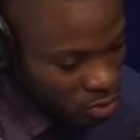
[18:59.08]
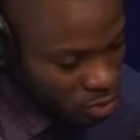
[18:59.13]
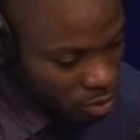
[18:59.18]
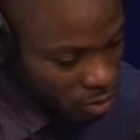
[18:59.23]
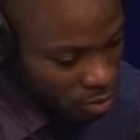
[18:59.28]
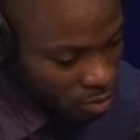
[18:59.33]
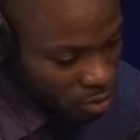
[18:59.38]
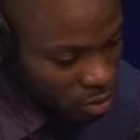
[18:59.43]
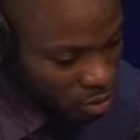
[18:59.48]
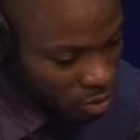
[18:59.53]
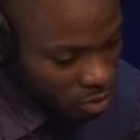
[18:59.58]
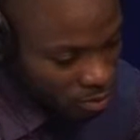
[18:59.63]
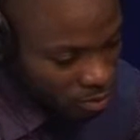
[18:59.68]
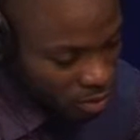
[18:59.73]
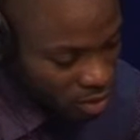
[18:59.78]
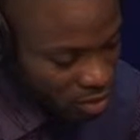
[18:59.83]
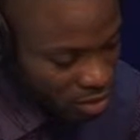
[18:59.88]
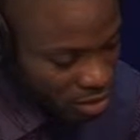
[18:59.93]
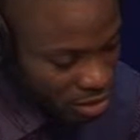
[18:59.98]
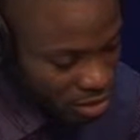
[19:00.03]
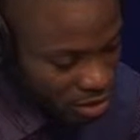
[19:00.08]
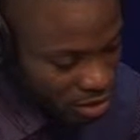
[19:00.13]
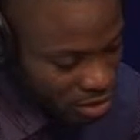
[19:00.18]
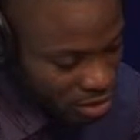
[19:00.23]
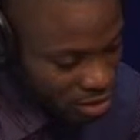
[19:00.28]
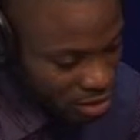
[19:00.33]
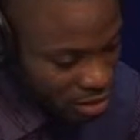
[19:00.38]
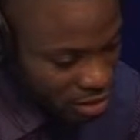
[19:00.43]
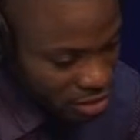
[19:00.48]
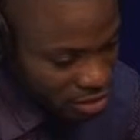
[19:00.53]
know more about
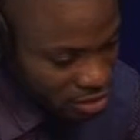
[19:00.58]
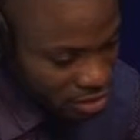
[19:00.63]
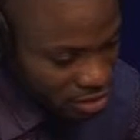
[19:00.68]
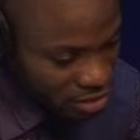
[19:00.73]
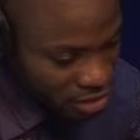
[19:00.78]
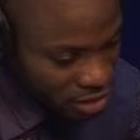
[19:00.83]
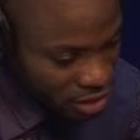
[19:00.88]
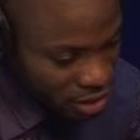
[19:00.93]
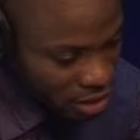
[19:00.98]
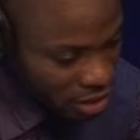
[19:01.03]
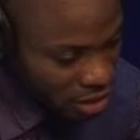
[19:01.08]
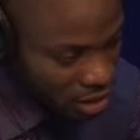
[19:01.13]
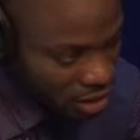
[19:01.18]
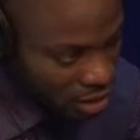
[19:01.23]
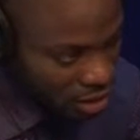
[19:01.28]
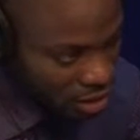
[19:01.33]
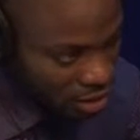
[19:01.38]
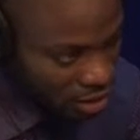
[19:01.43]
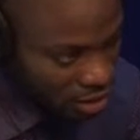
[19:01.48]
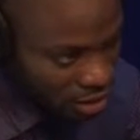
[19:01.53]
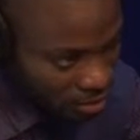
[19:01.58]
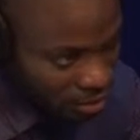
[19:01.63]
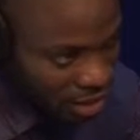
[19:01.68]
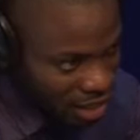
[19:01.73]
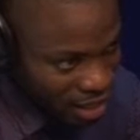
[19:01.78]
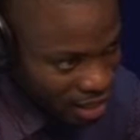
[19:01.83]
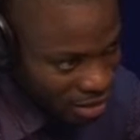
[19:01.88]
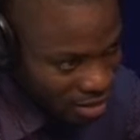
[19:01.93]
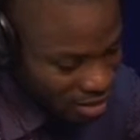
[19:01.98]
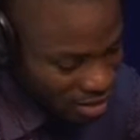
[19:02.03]
legislation. Let
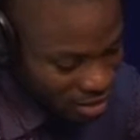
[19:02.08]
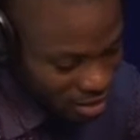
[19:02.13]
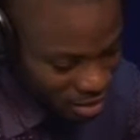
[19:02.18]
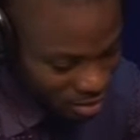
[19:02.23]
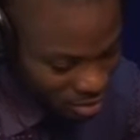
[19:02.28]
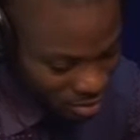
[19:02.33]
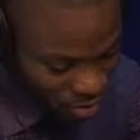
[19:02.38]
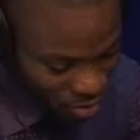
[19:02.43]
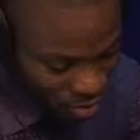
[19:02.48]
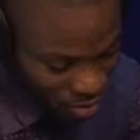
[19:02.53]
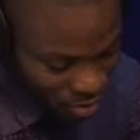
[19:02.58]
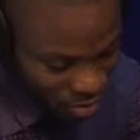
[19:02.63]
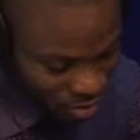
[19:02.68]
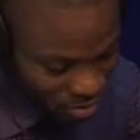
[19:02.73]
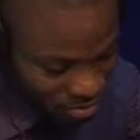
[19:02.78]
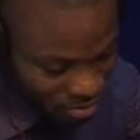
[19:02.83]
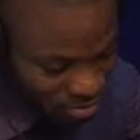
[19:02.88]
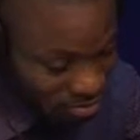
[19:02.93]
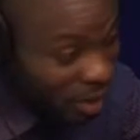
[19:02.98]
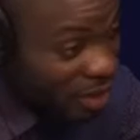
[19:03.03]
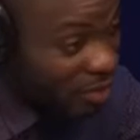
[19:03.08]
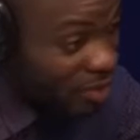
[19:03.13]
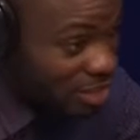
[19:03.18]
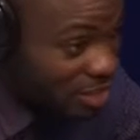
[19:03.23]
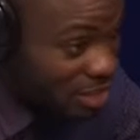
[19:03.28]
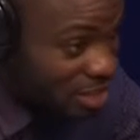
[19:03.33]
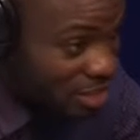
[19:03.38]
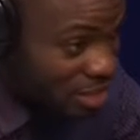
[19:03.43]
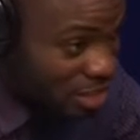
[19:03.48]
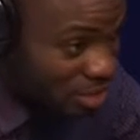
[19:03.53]
ask
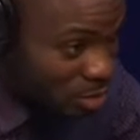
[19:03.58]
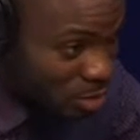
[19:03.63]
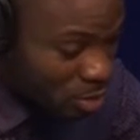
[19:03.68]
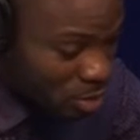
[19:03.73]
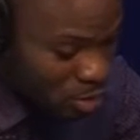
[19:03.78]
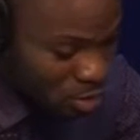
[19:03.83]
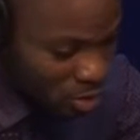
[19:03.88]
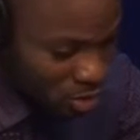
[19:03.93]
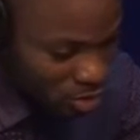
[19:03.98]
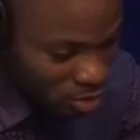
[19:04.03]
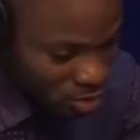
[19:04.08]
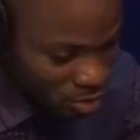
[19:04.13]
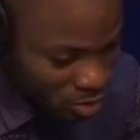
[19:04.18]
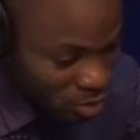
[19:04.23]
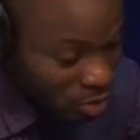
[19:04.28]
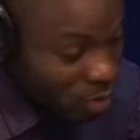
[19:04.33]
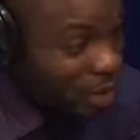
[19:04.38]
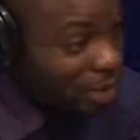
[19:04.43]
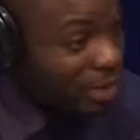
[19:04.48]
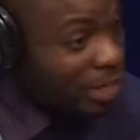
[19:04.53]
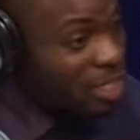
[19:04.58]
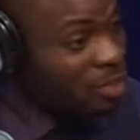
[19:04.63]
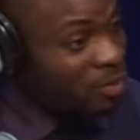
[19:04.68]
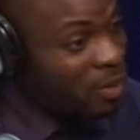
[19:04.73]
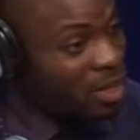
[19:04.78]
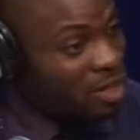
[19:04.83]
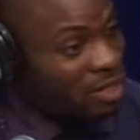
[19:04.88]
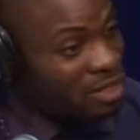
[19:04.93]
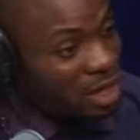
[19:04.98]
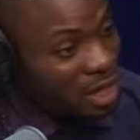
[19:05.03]
Barrister James Uzualu. You are an
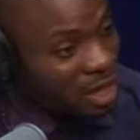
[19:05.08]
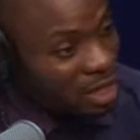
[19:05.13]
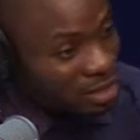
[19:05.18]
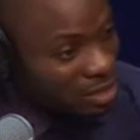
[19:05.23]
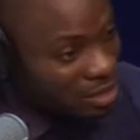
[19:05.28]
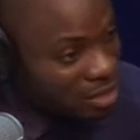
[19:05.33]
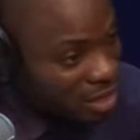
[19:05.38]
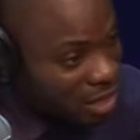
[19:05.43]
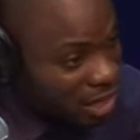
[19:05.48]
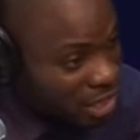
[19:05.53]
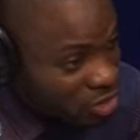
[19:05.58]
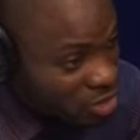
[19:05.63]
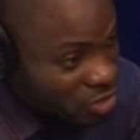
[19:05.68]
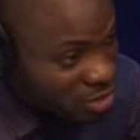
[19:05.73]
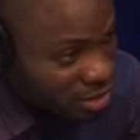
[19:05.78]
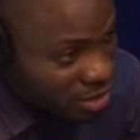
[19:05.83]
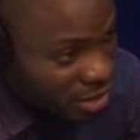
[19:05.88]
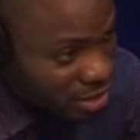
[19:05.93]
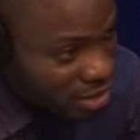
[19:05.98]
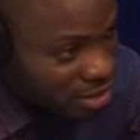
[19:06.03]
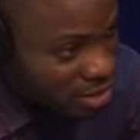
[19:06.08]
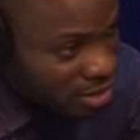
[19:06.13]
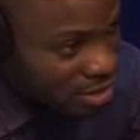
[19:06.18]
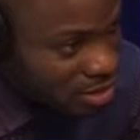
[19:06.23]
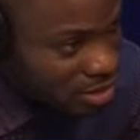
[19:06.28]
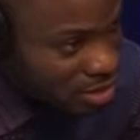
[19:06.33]
expert at adjudicating.